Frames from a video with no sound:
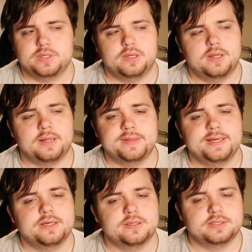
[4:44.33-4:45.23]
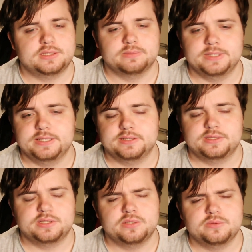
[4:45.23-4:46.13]
and they asked me,
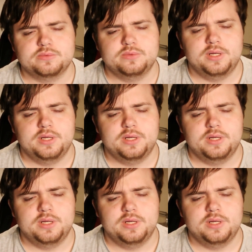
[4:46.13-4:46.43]
so